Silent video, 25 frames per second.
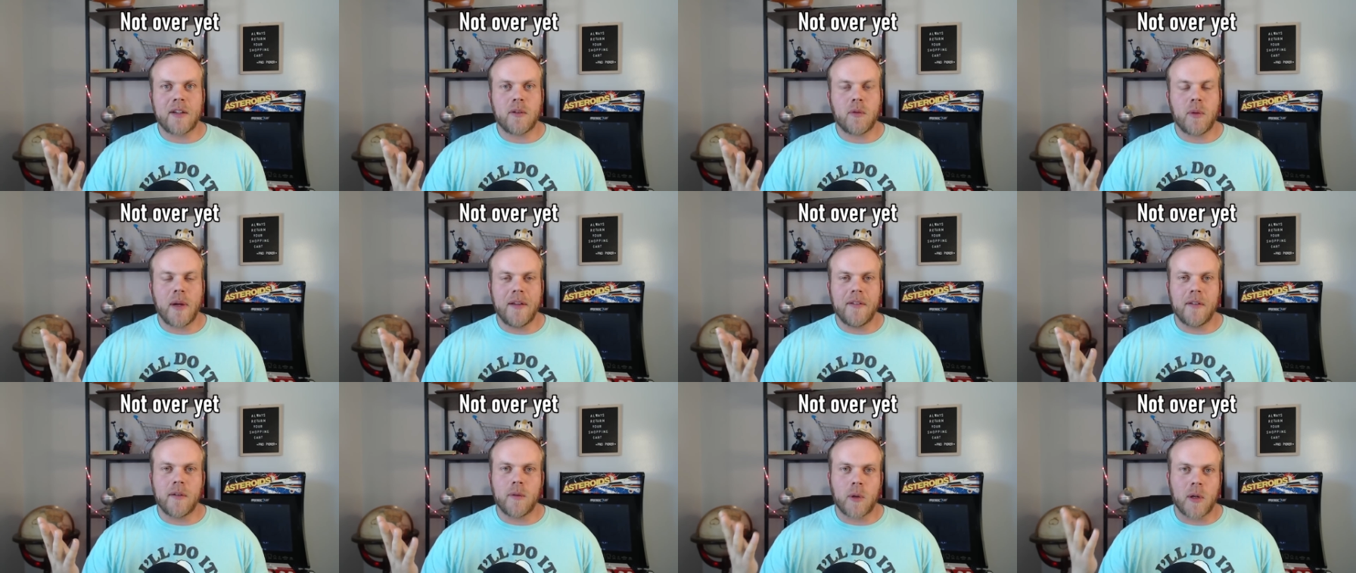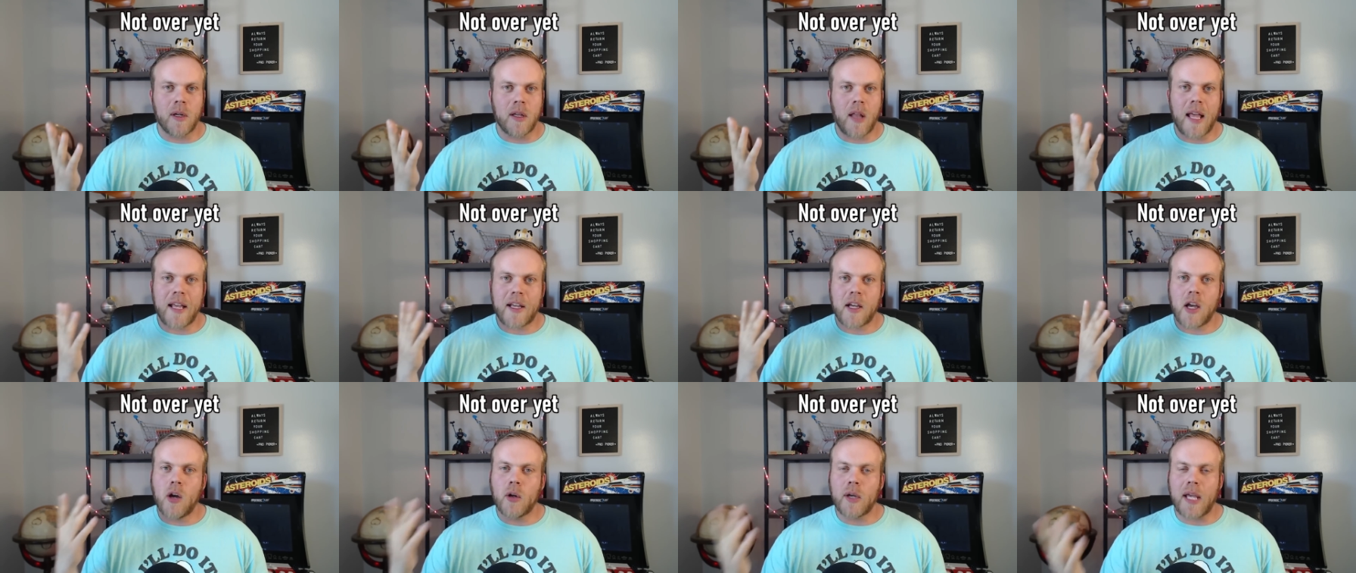We were
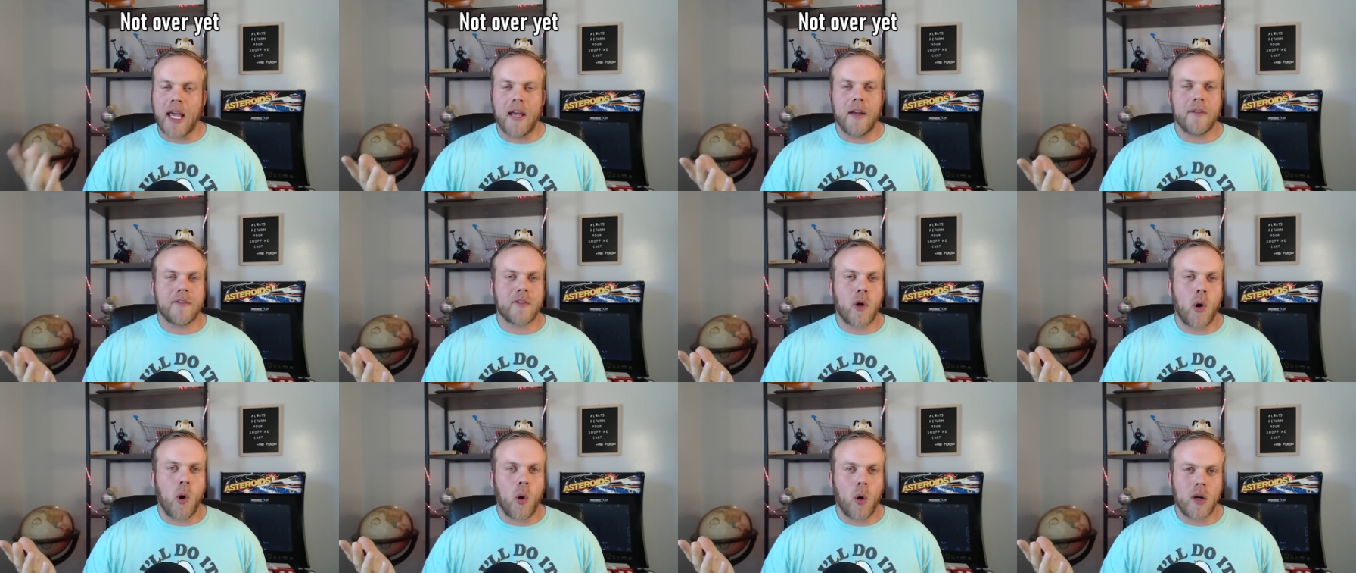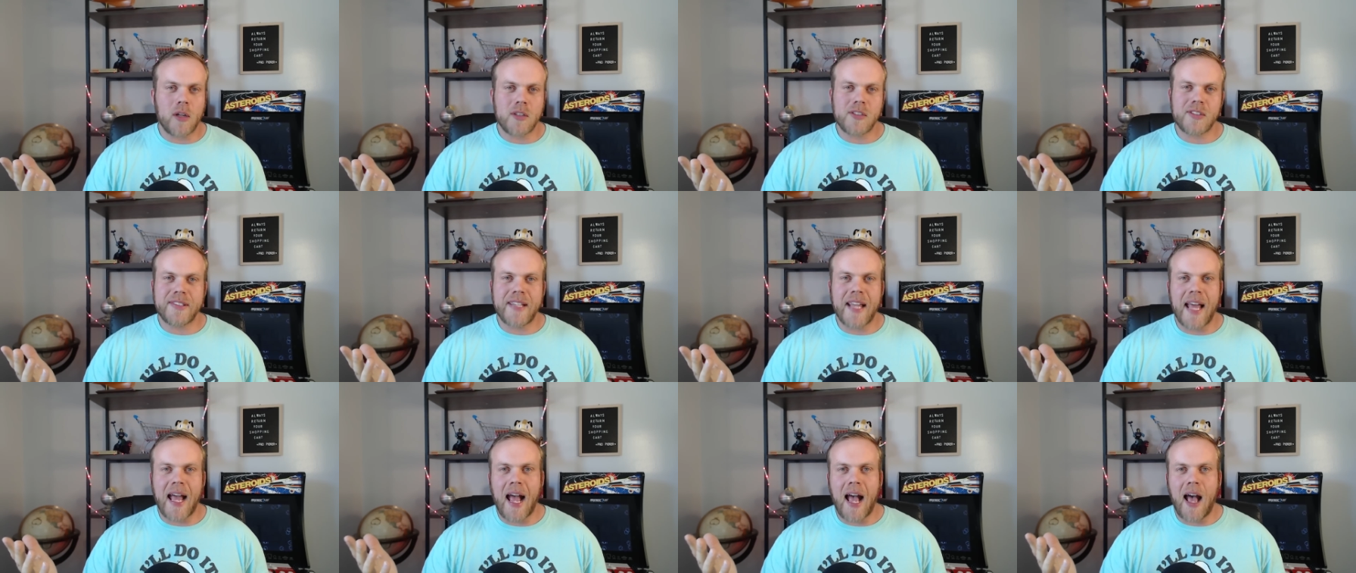like, okay, of course
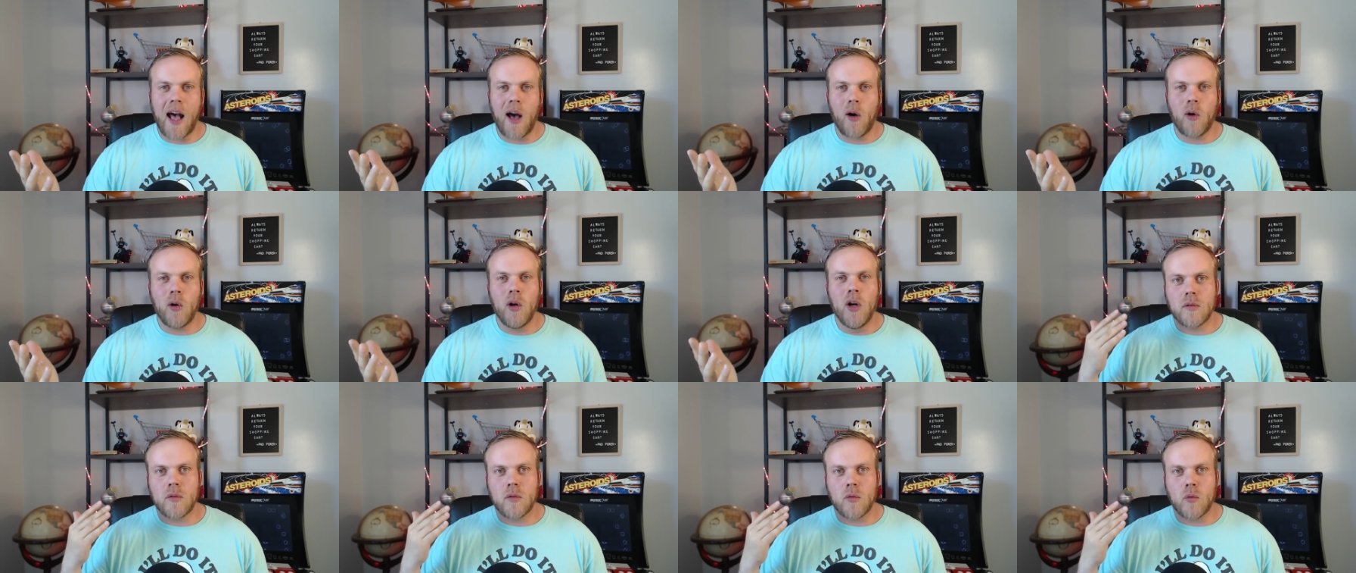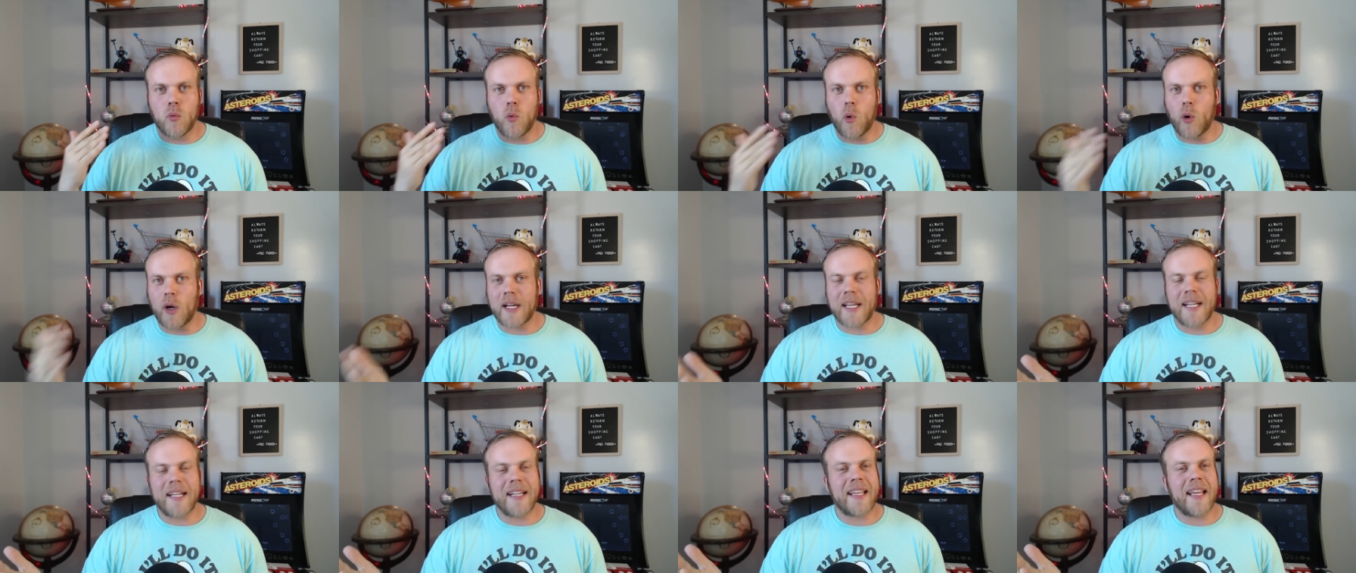now we're
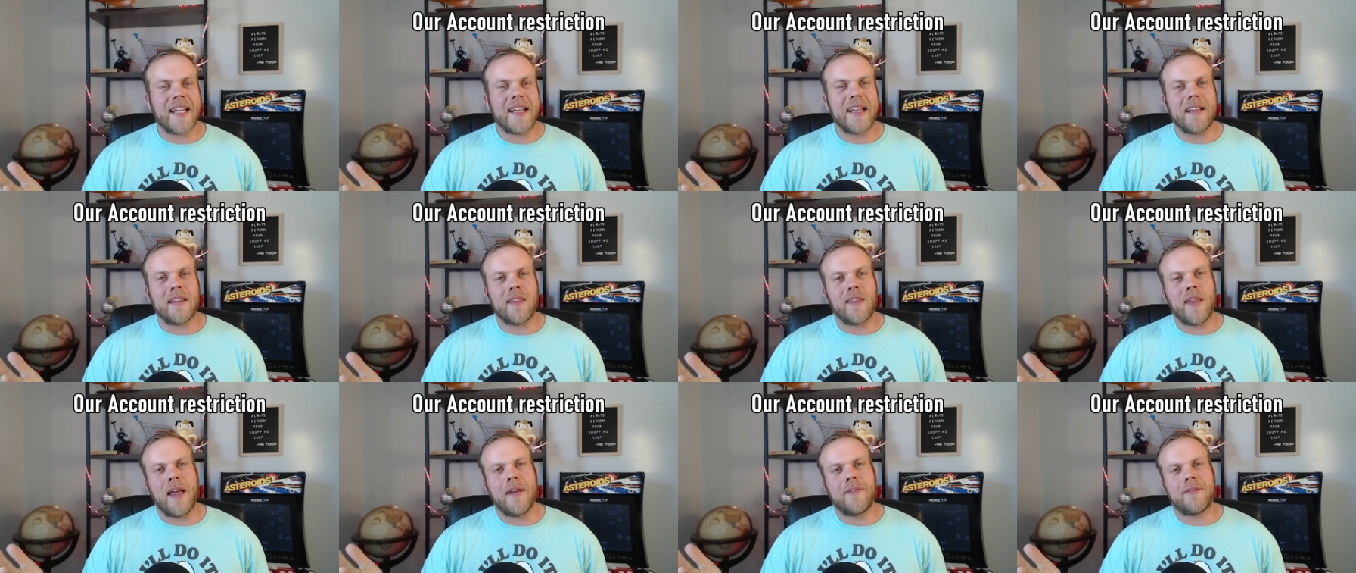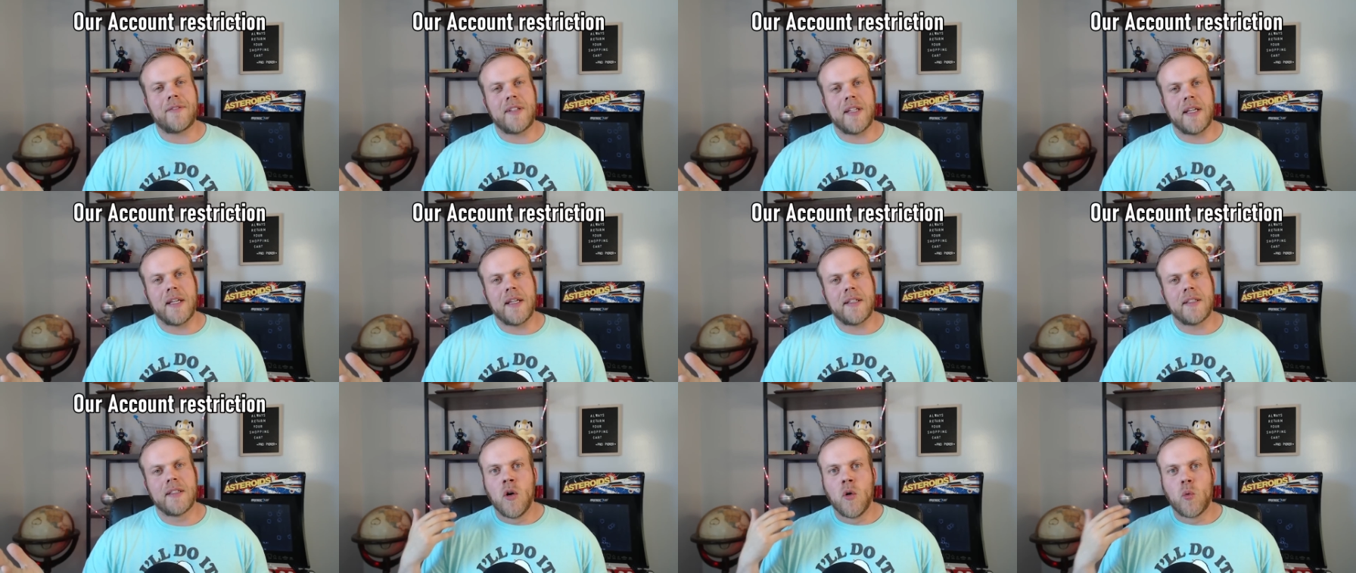gonna get it
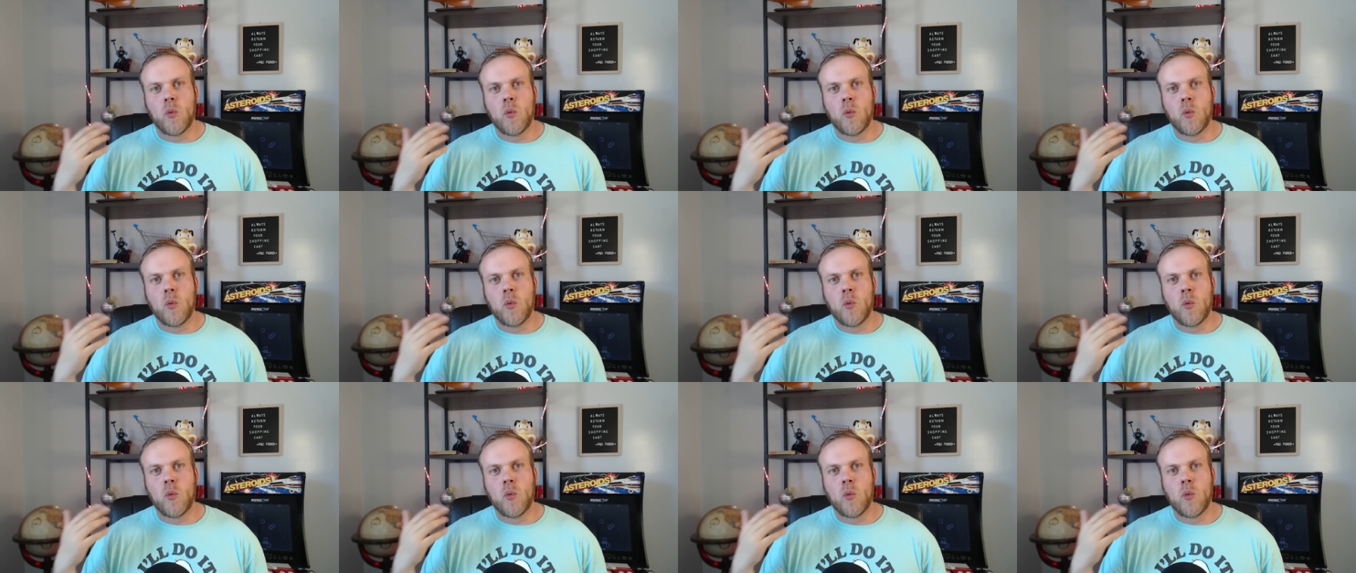lifted.